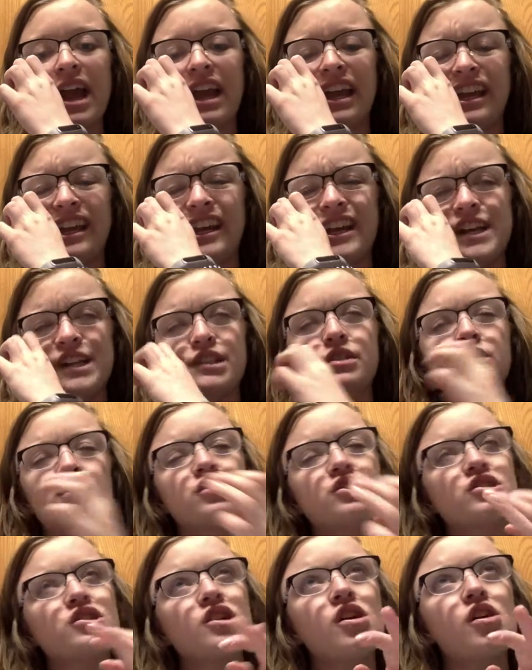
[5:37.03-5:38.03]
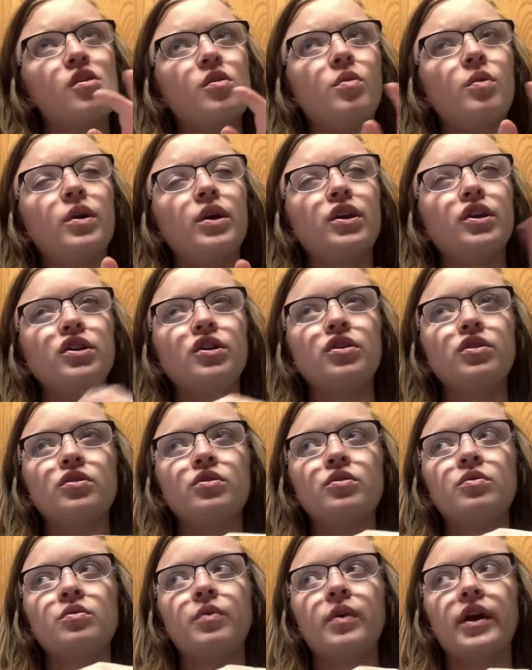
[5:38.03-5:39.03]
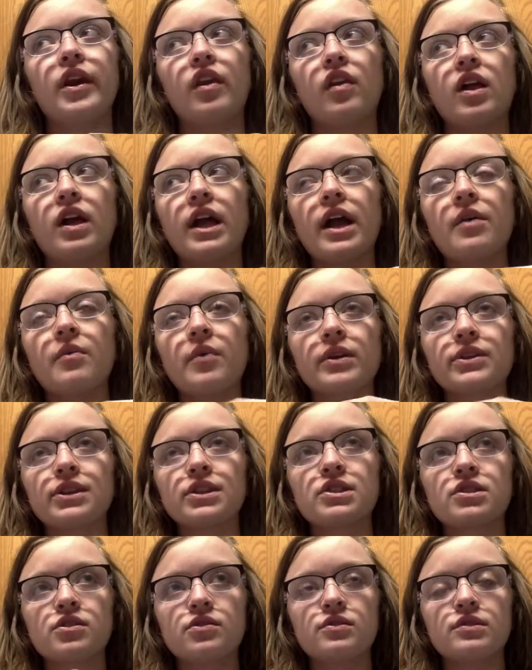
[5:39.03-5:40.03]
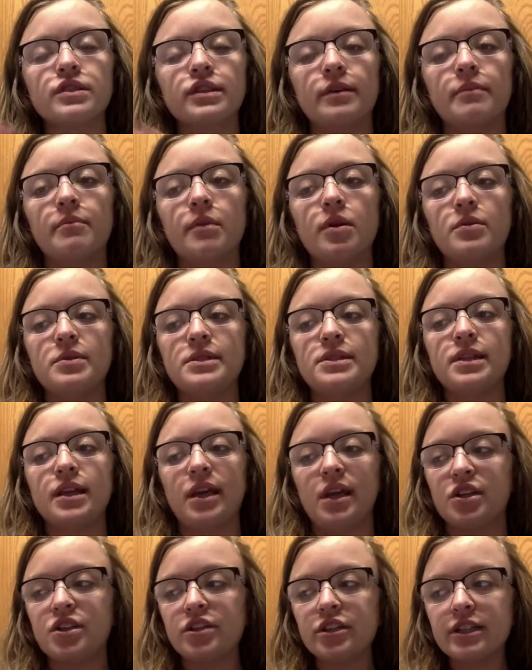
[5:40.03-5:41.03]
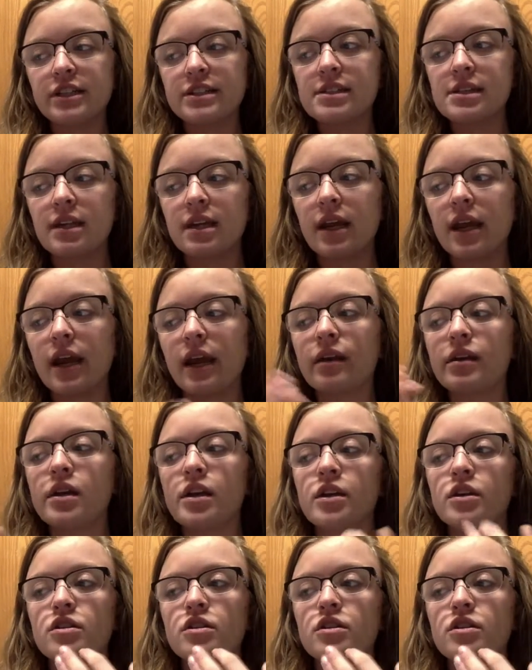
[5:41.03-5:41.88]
and so you would look at what the students are most interested in.